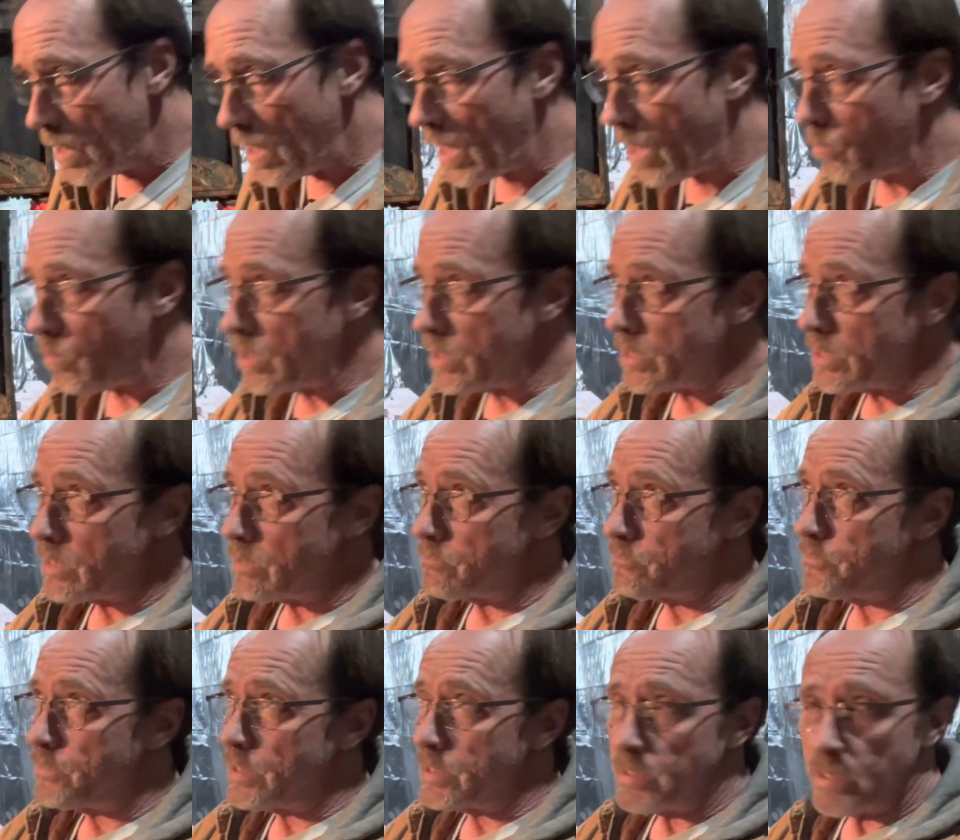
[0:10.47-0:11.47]
I want to get it
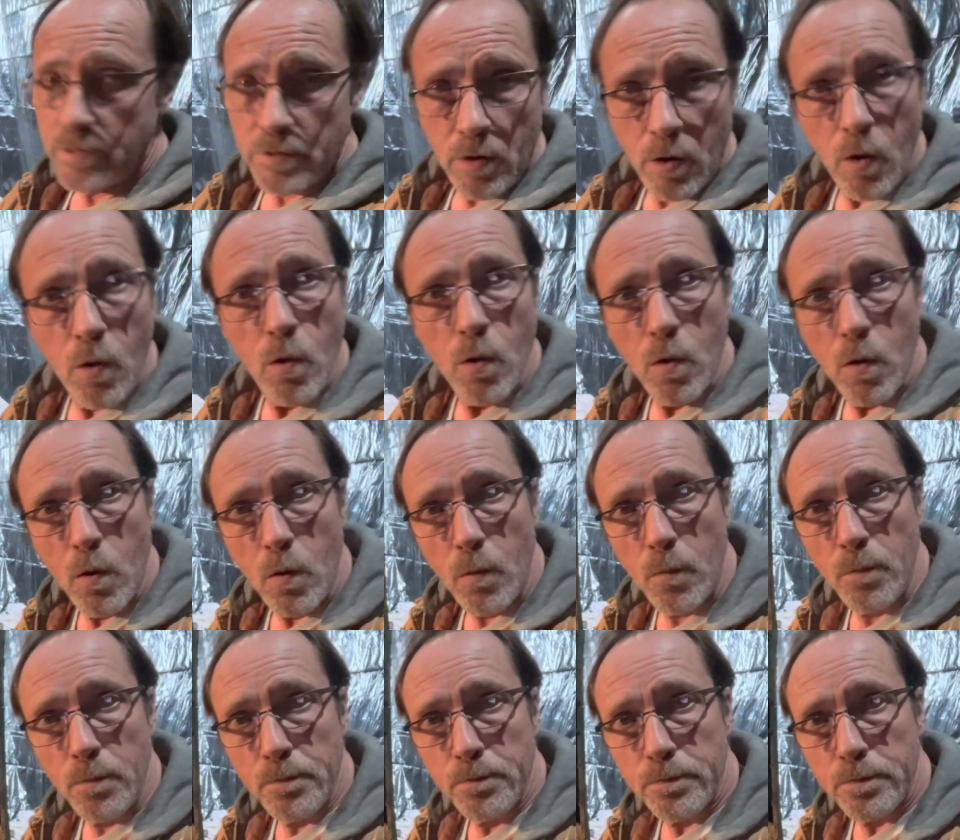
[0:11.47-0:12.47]
fitting in the
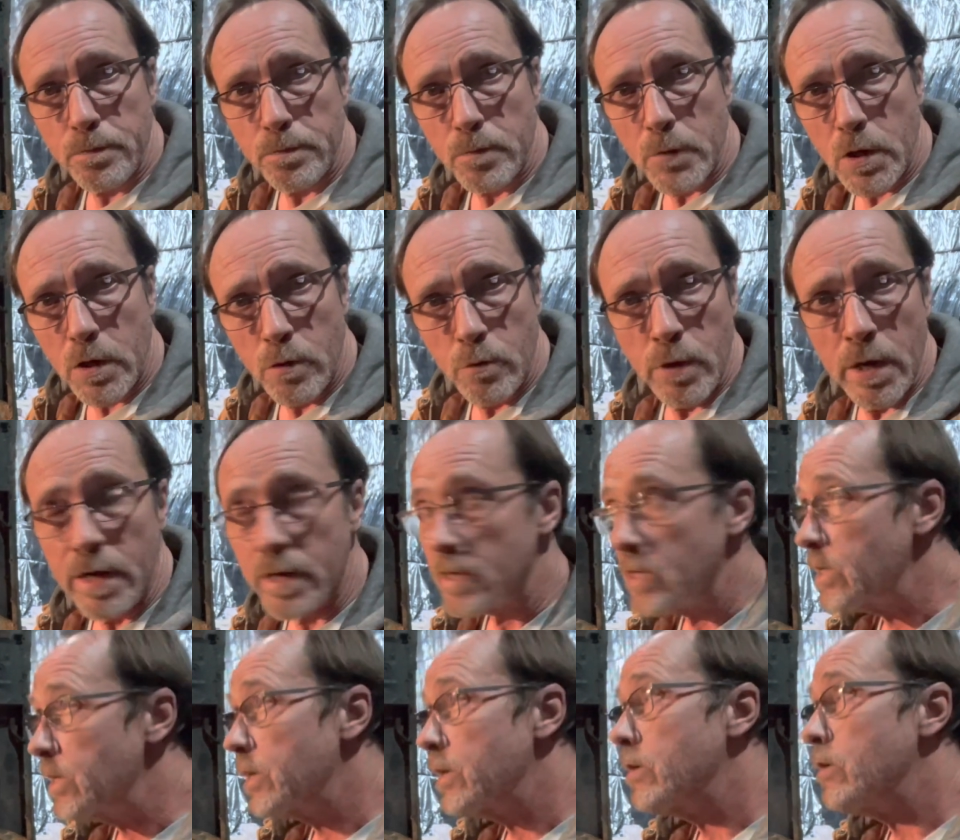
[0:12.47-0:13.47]
hole
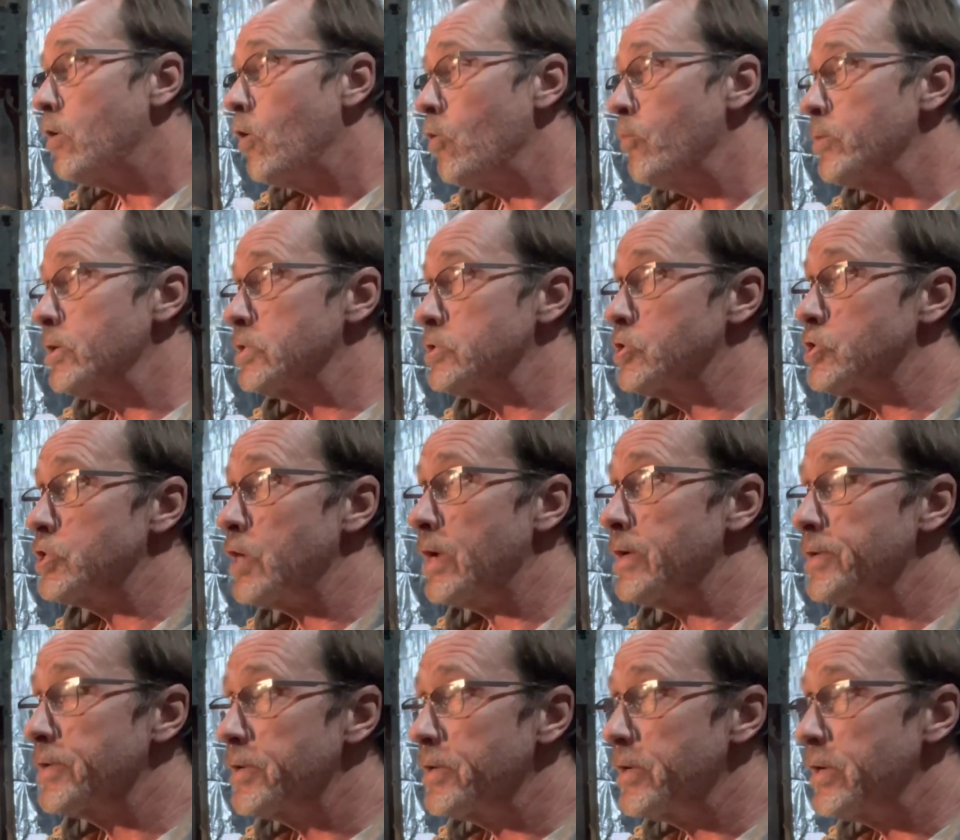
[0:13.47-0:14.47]
correctly, opening and
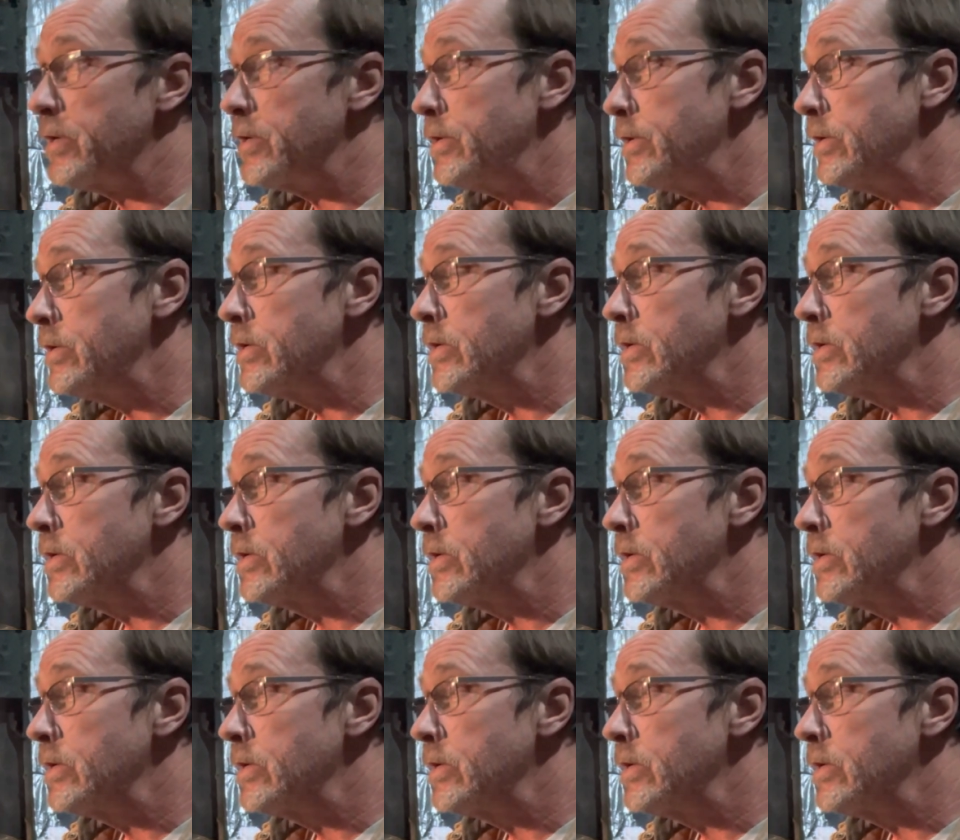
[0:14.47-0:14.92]
shutting good,